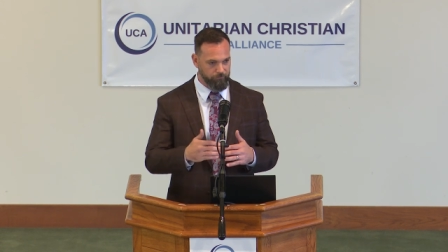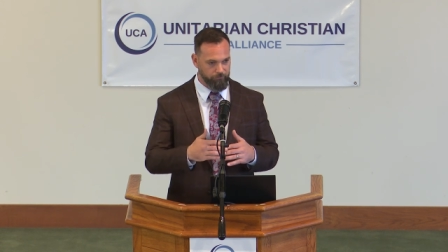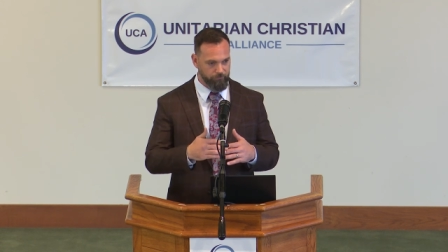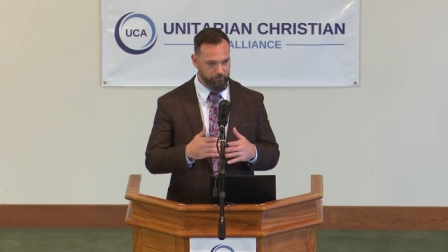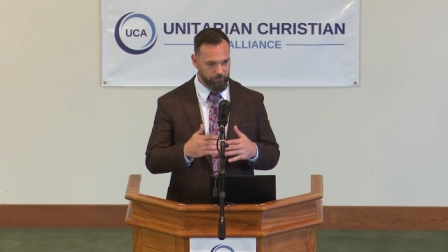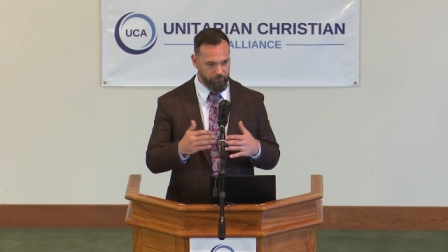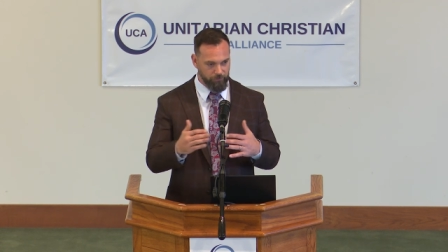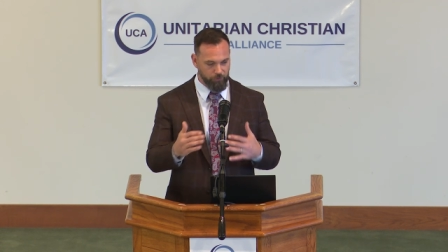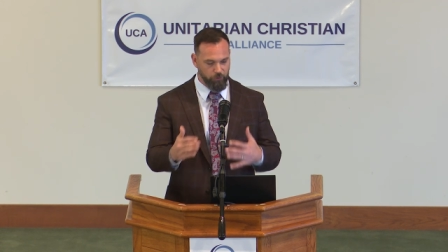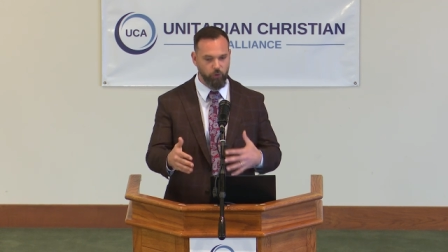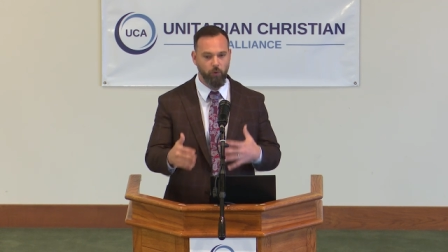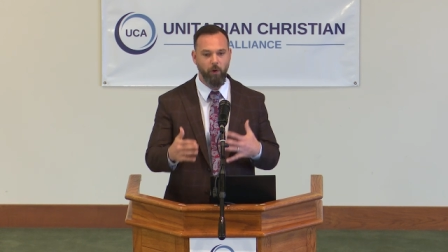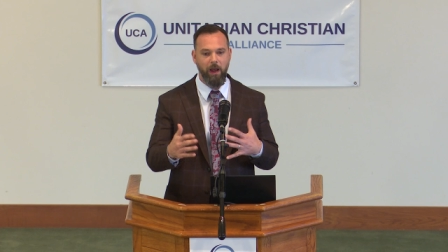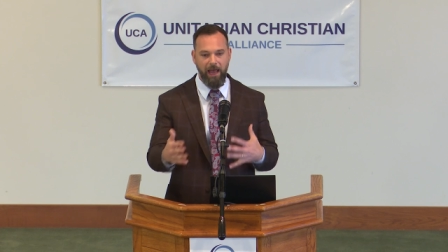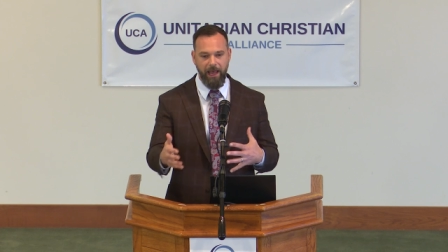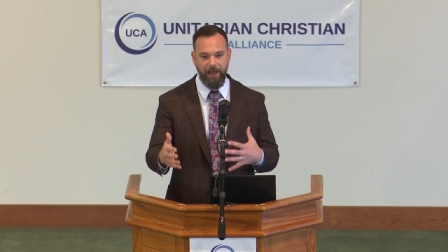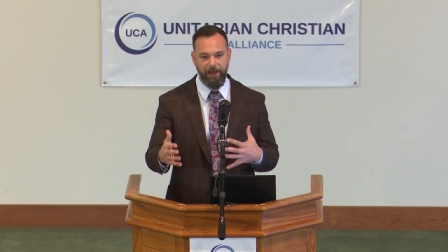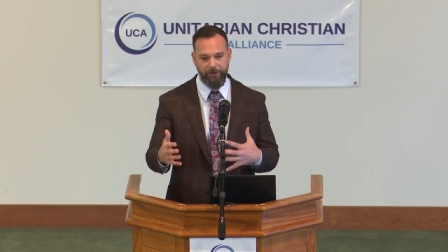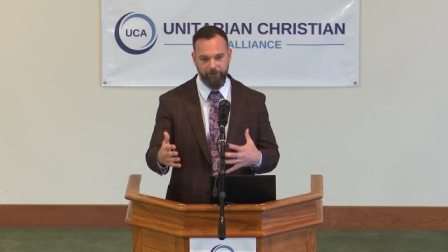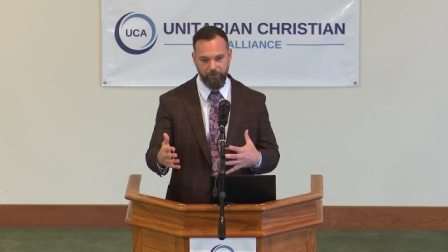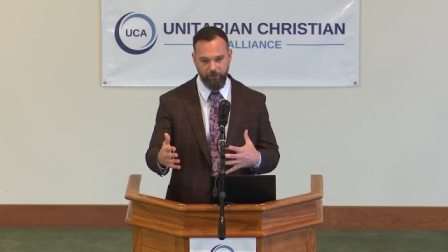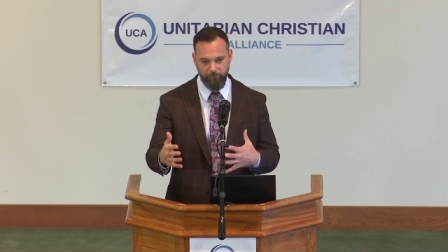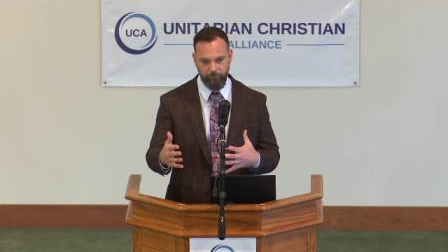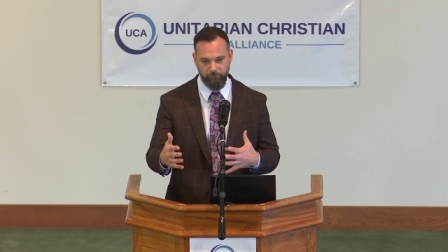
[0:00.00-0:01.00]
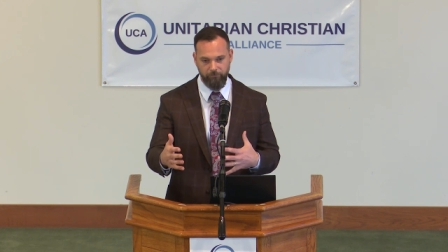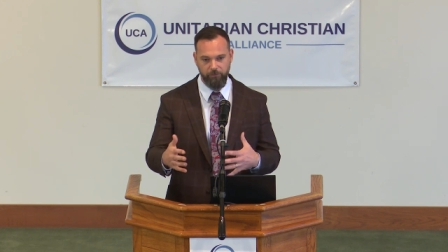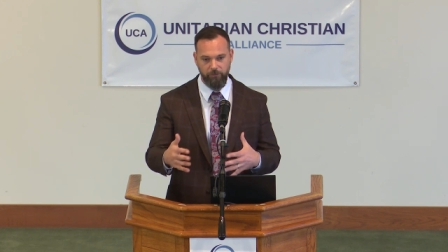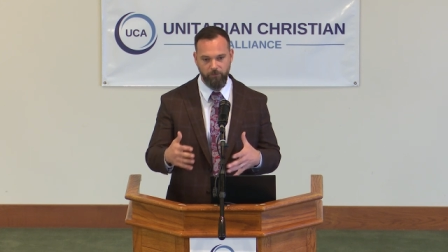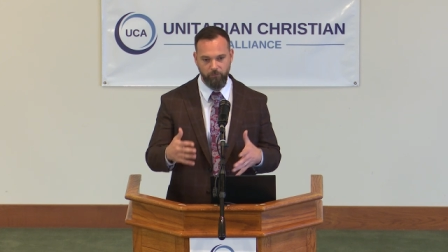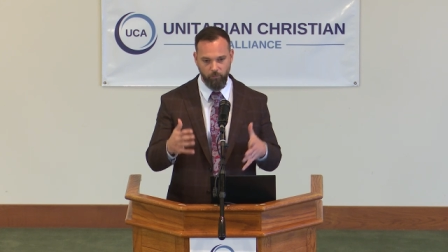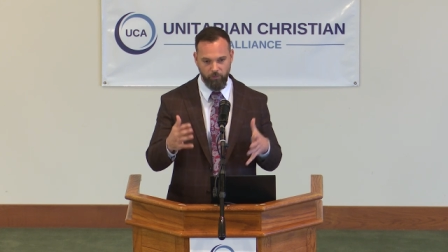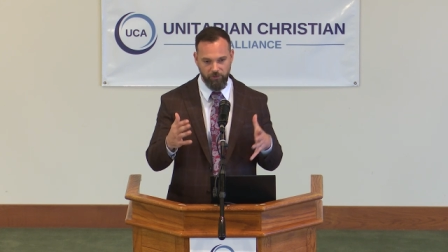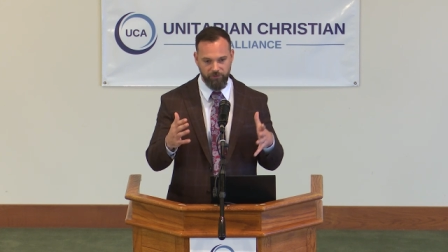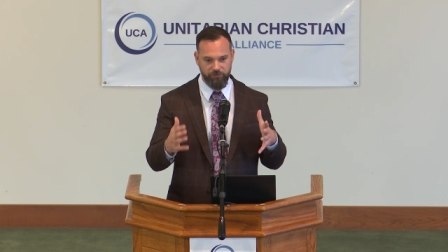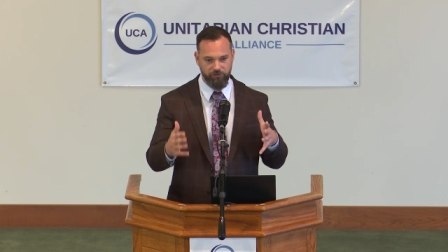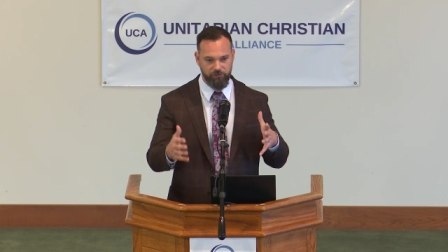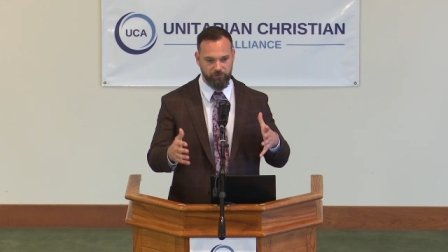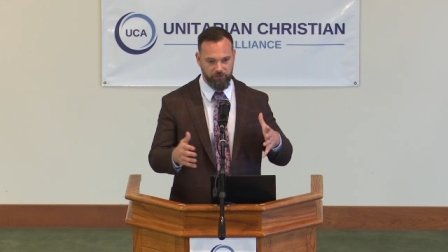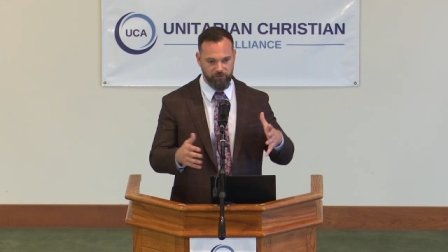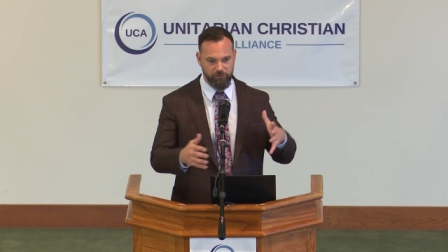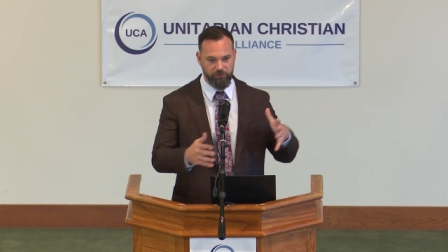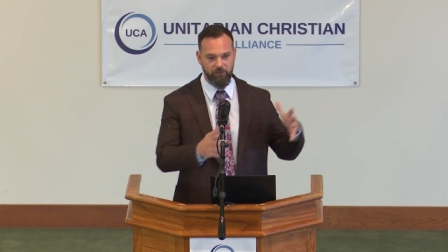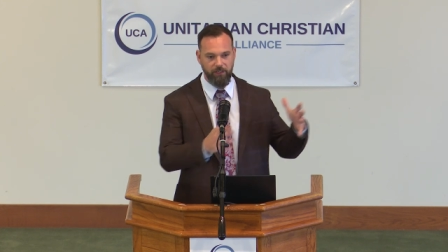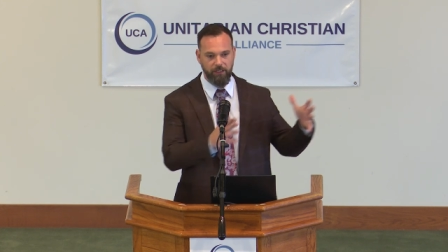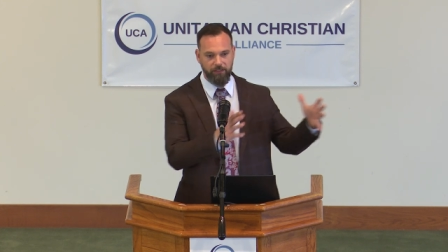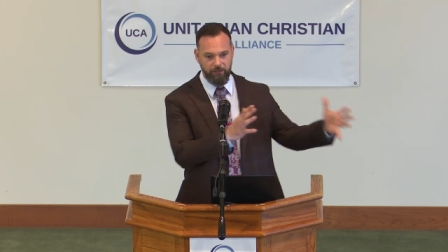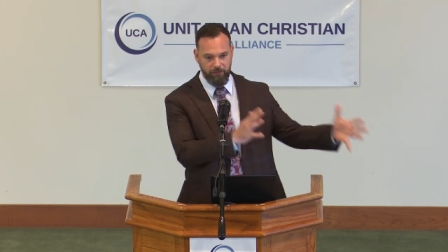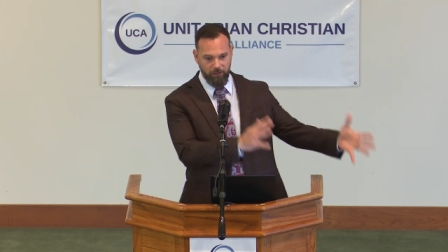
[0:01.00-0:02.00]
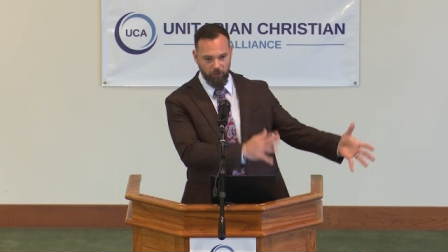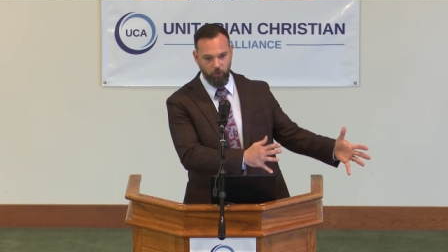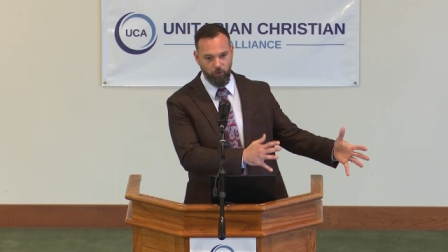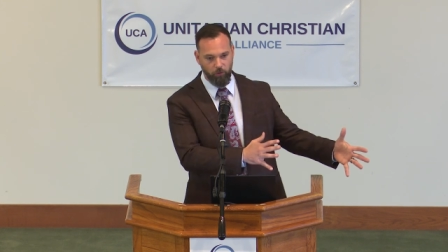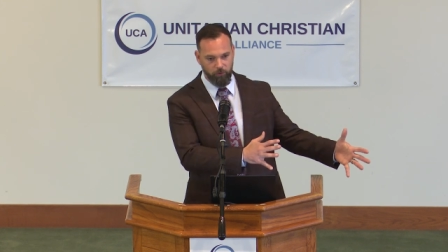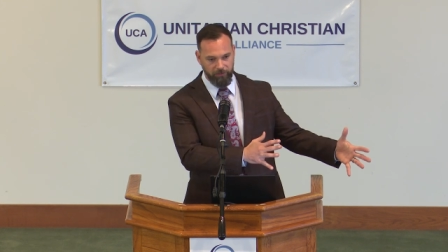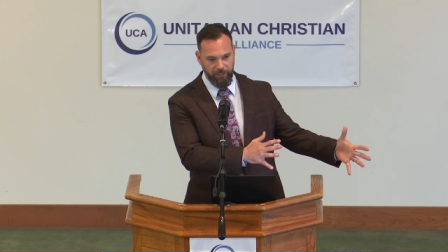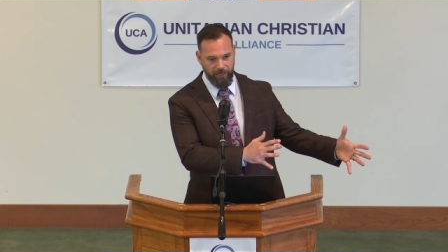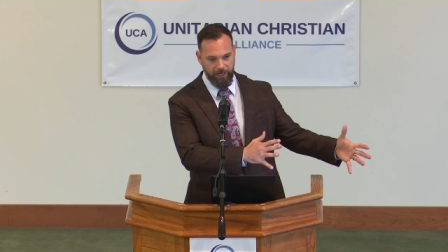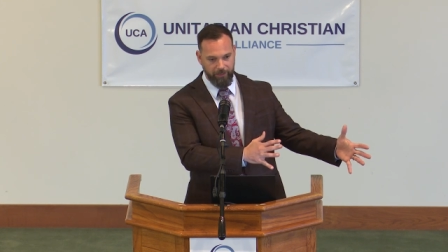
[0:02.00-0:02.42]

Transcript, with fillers: the new Adam was just like the old